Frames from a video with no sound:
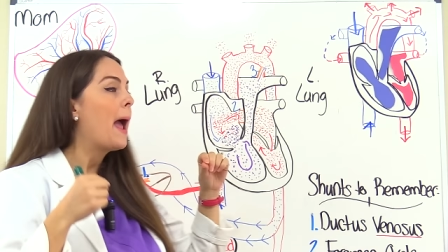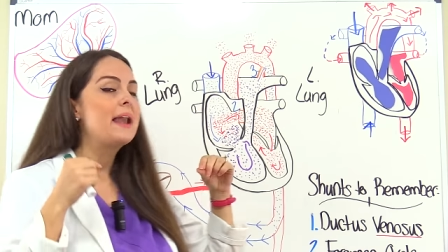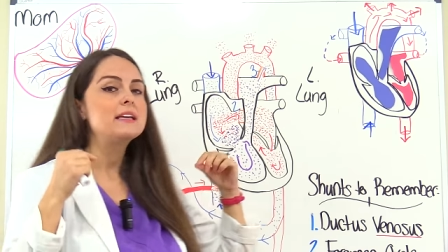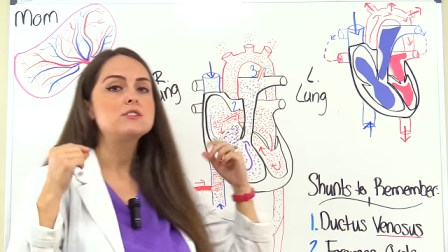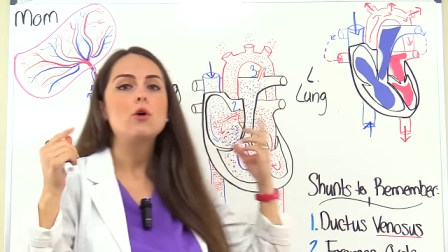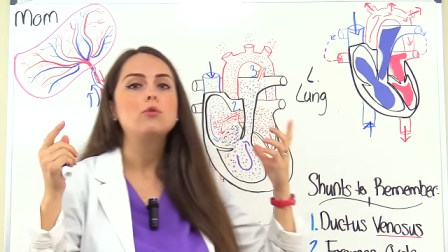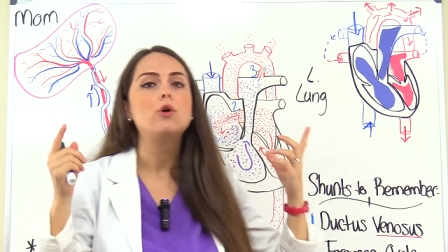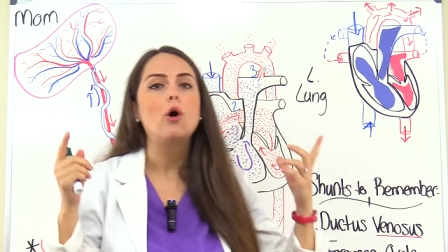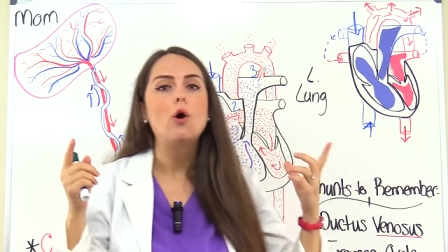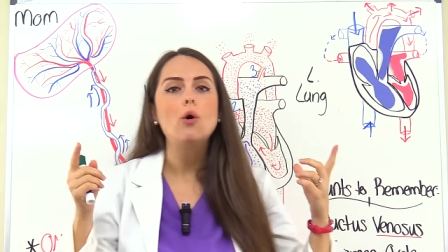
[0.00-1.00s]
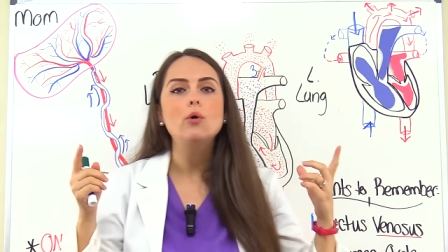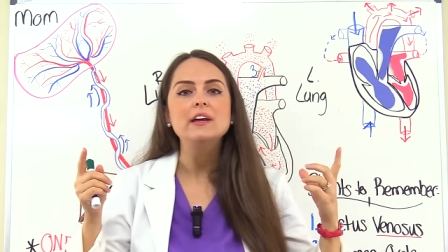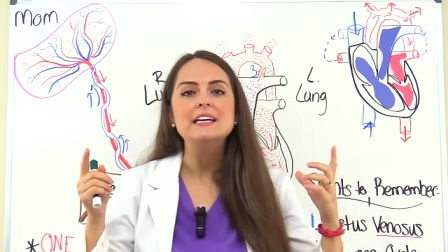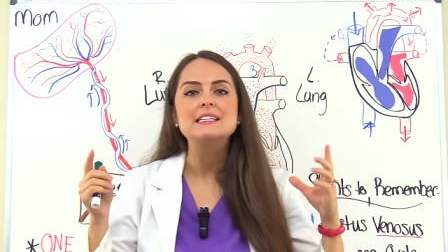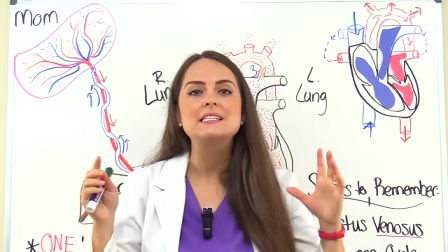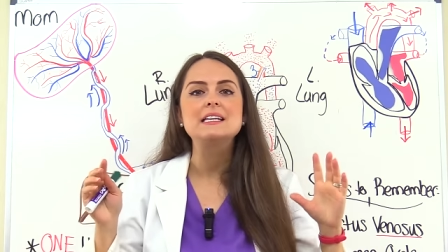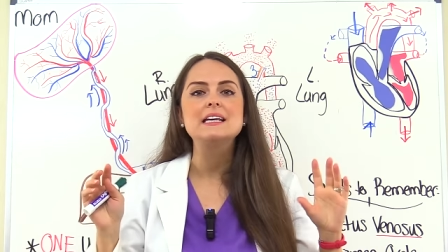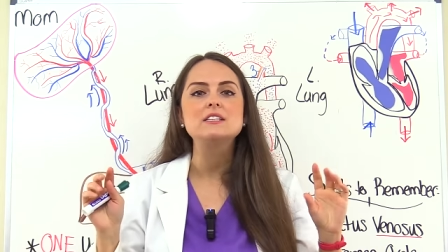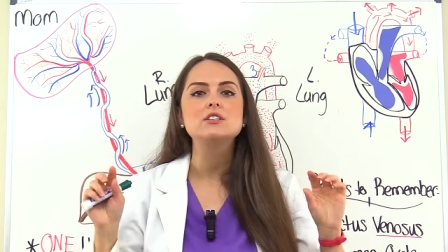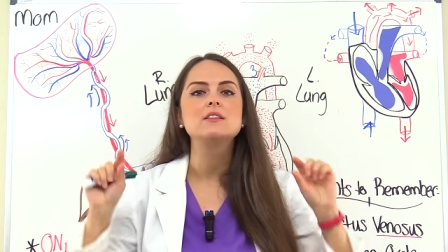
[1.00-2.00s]
and its whole goal is to
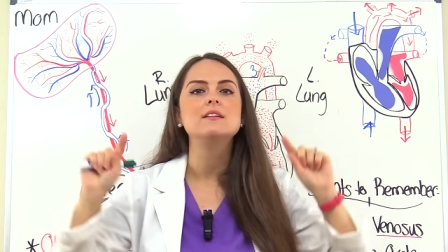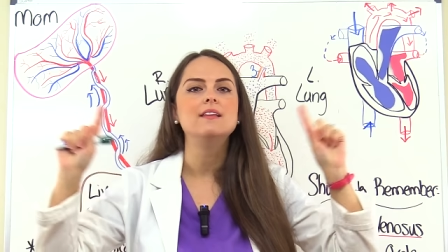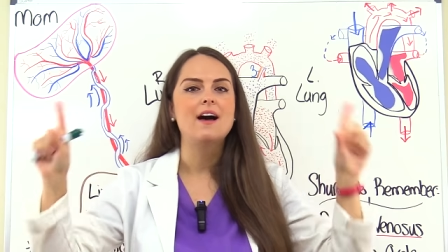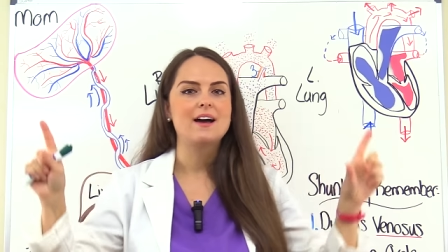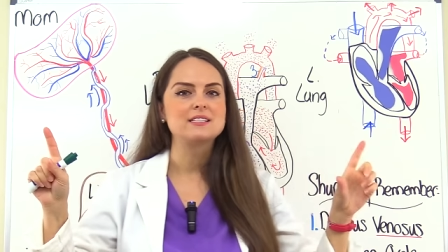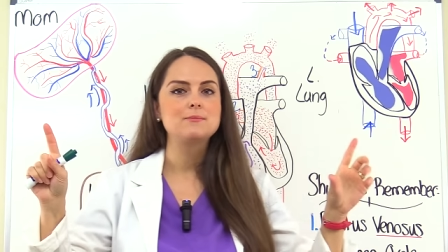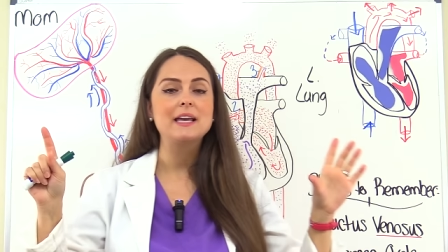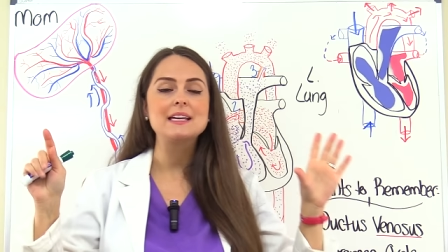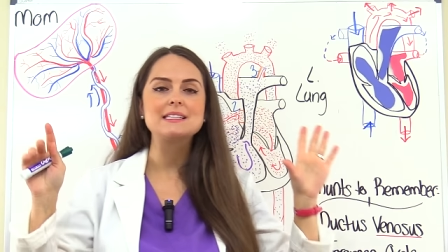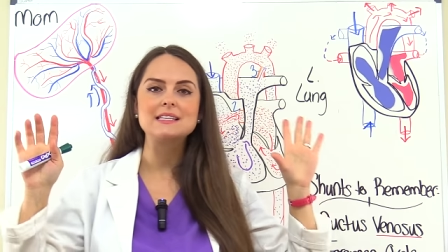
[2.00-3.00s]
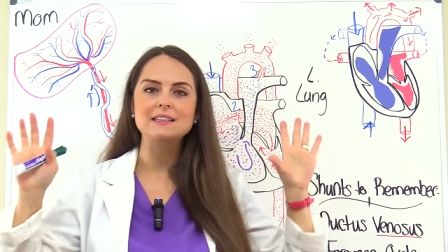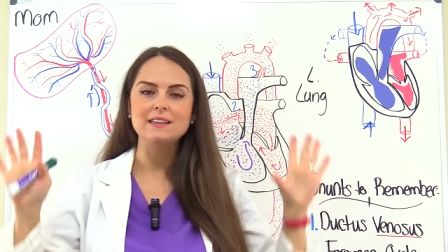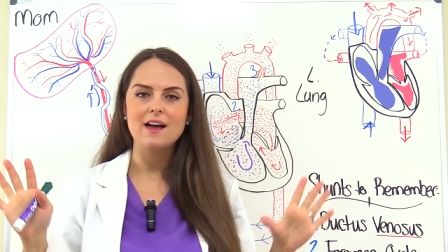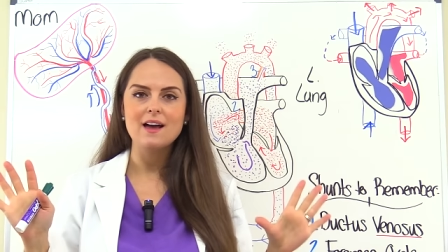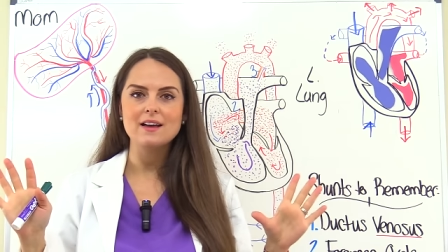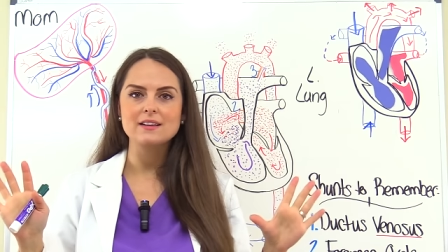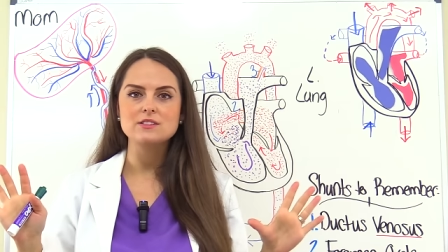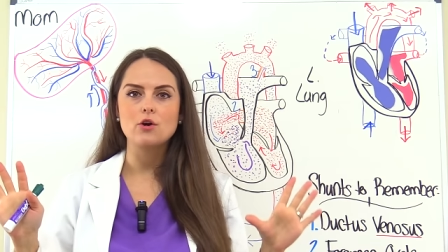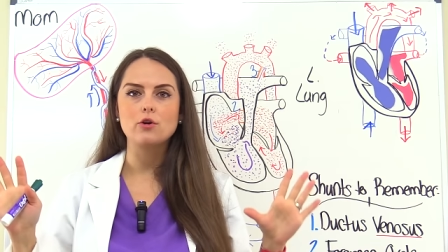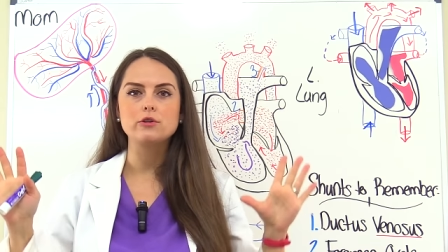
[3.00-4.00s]
get to the lungs, because the
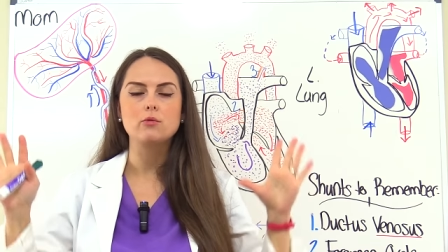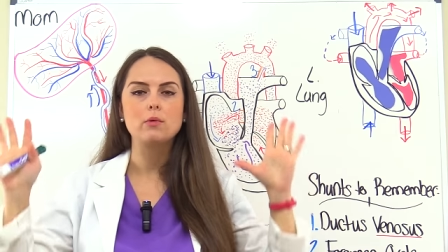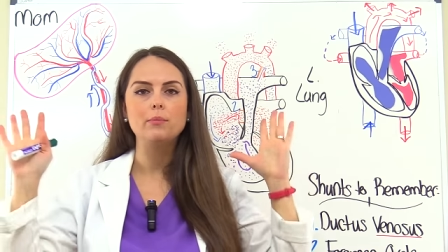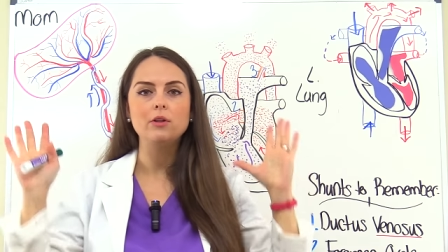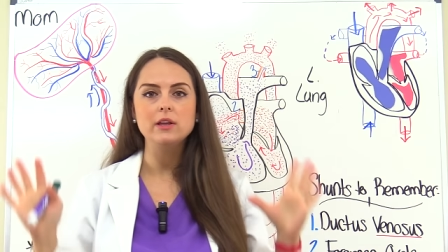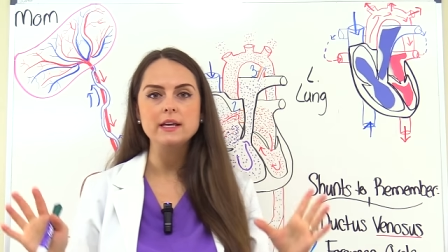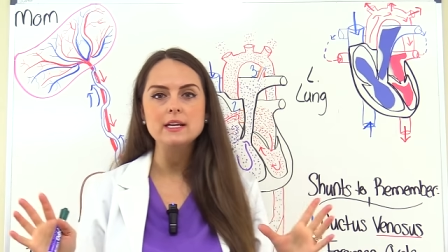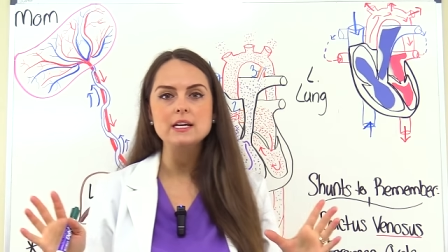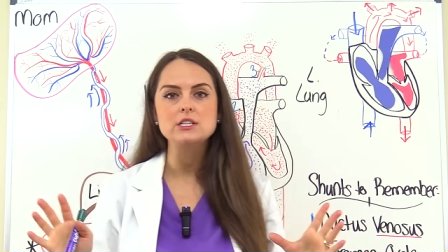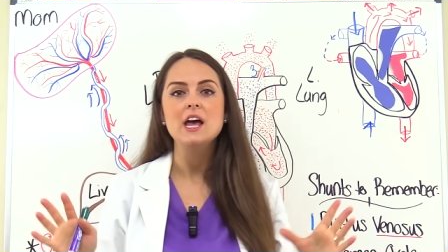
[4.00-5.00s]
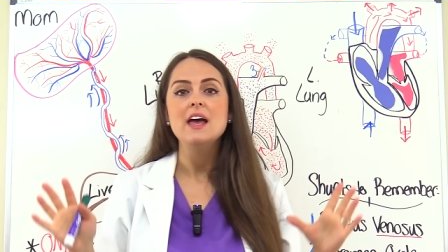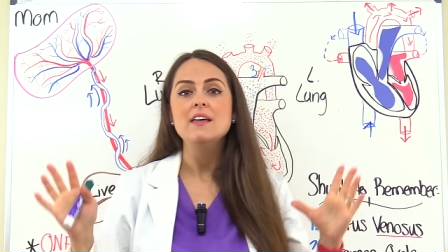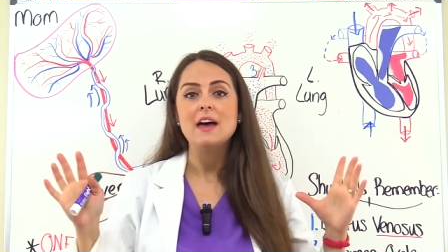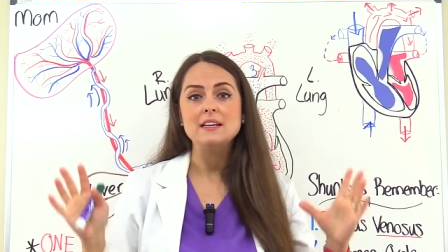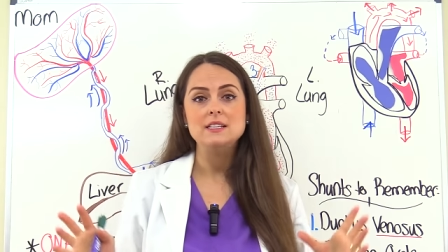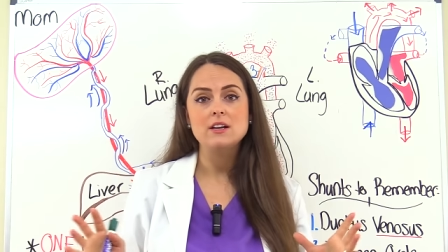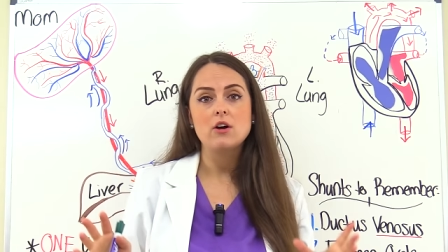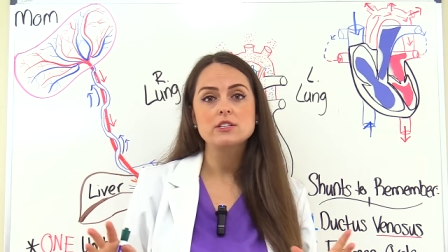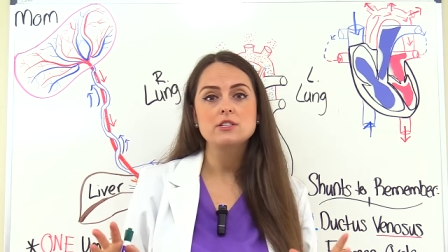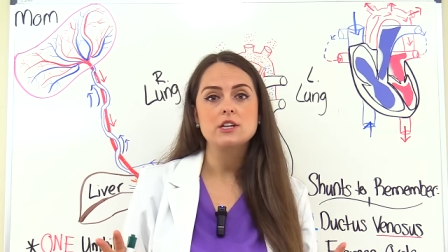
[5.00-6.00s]
lungs are going to replenish that
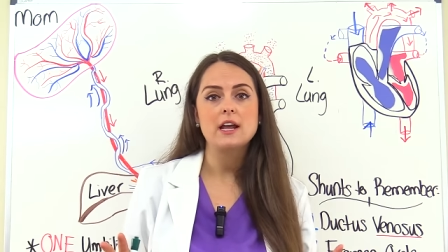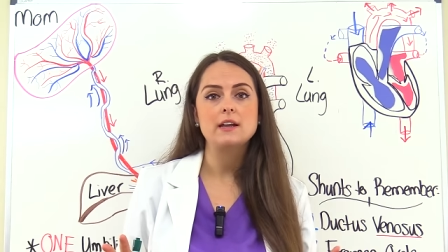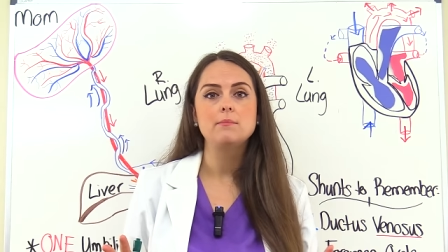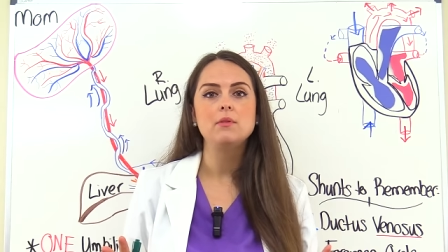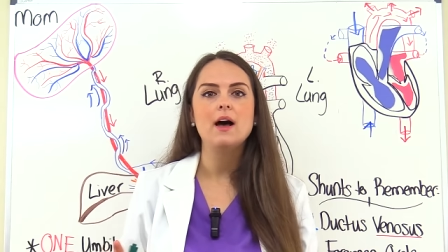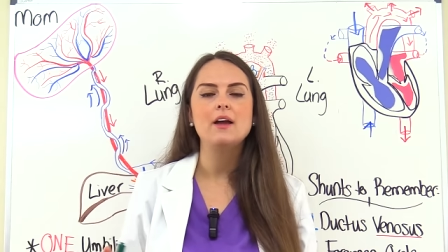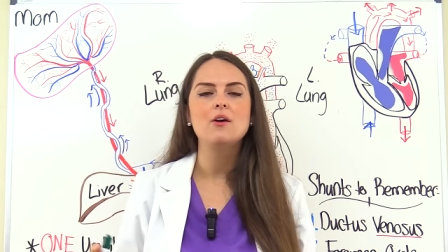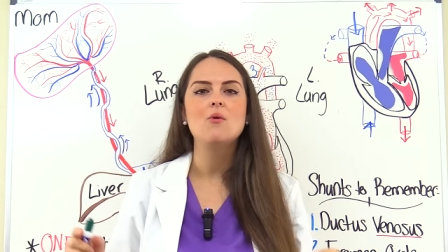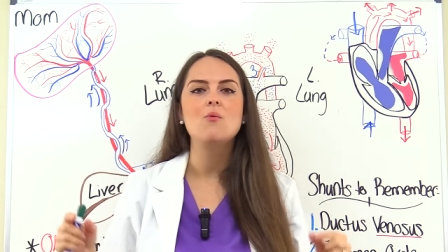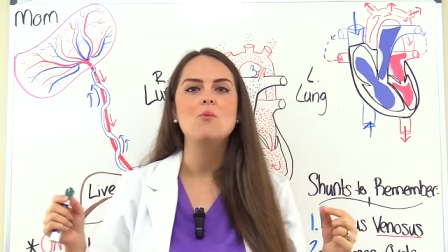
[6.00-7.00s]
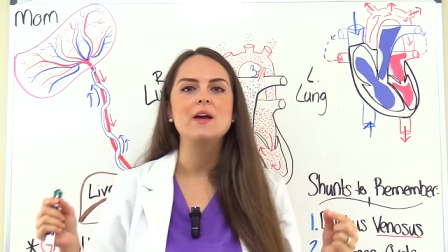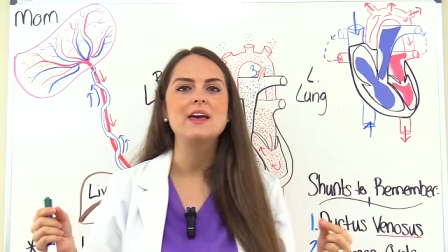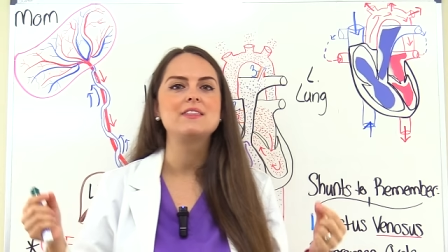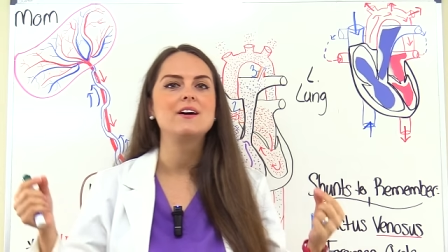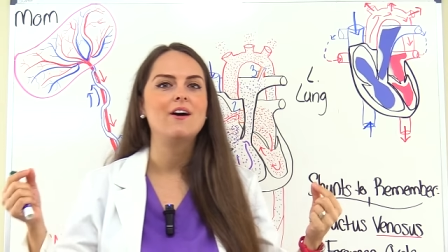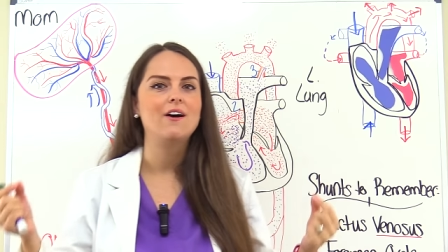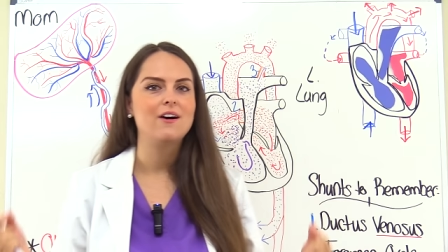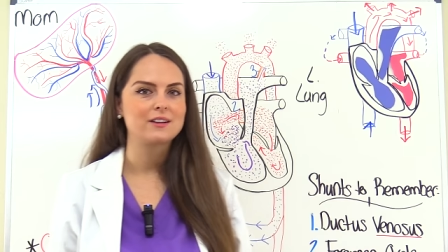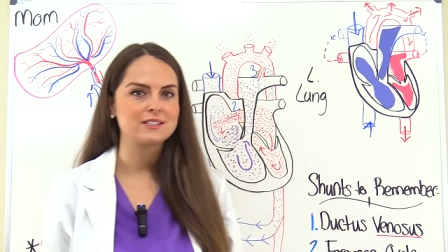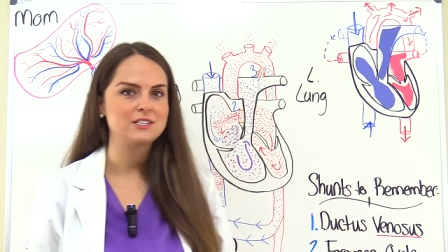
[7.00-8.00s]
deoxygenated blood with
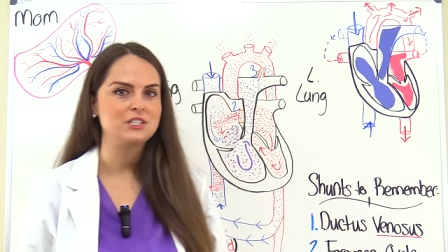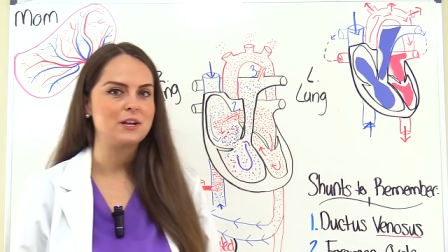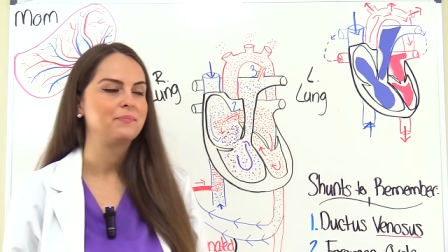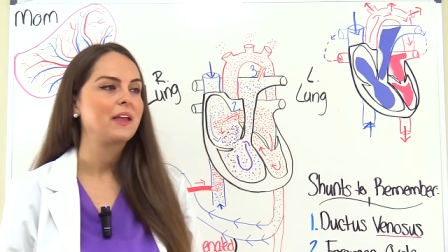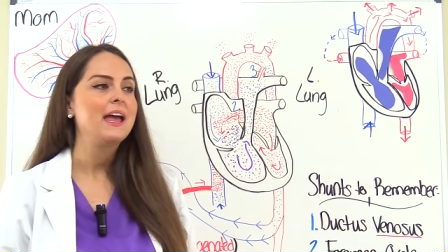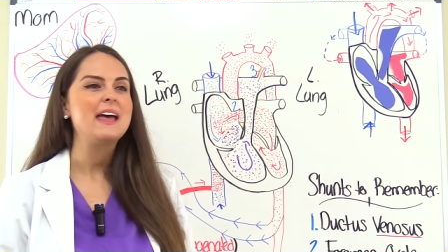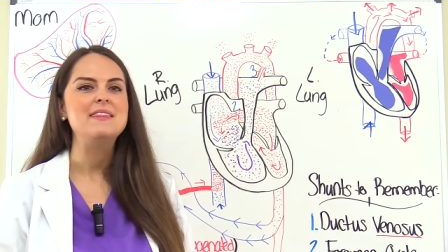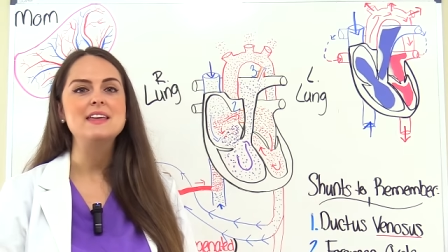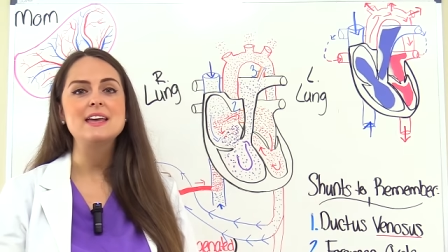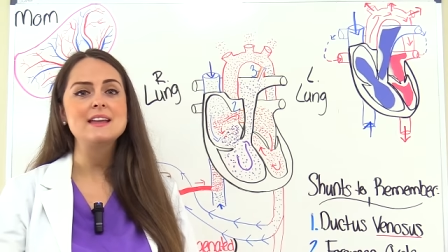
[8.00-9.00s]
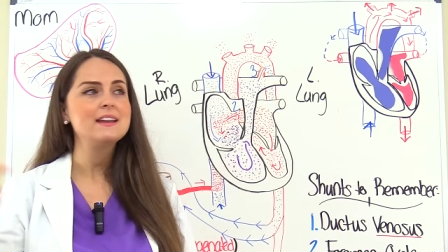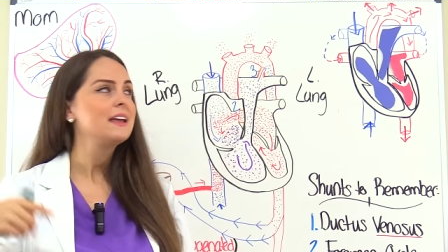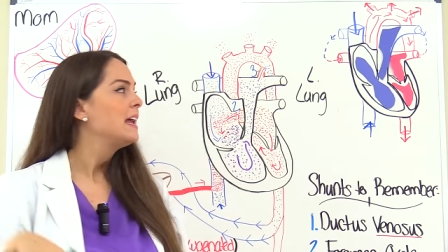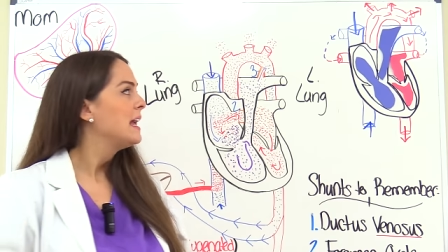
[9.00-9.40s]
oxygen. And then